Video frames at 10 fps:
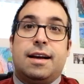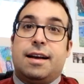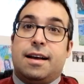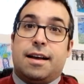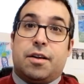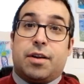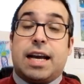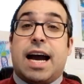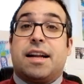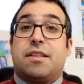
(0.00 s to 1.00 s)

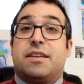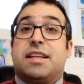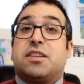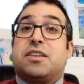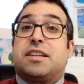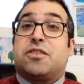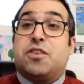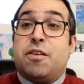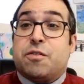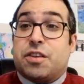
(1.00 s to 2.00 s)
Regarding the Digital
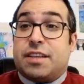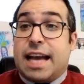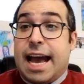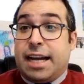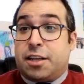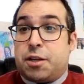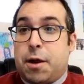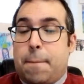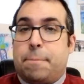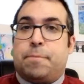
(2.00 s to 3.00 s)
Services Act,
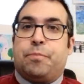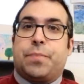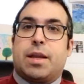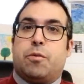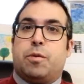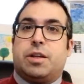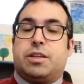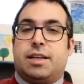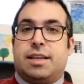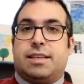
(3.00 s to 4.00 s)
which
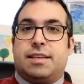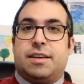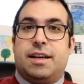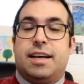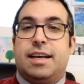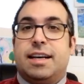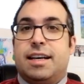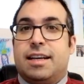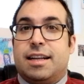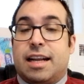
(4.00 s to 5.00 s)
is
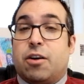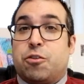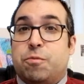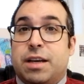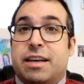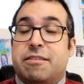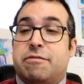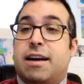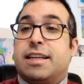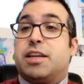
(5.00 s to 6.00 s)
now to be
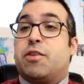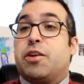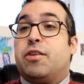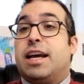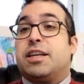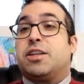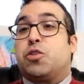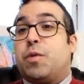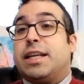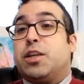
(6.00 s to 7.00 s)
found in Regulation
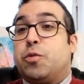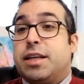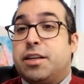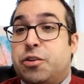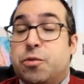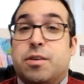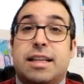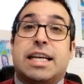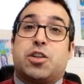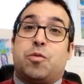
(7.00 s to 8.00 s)

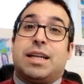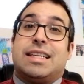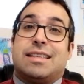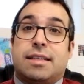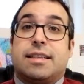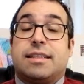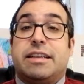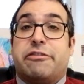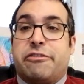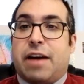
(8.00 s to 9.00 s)

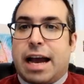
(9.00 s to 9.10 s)
2022/2065,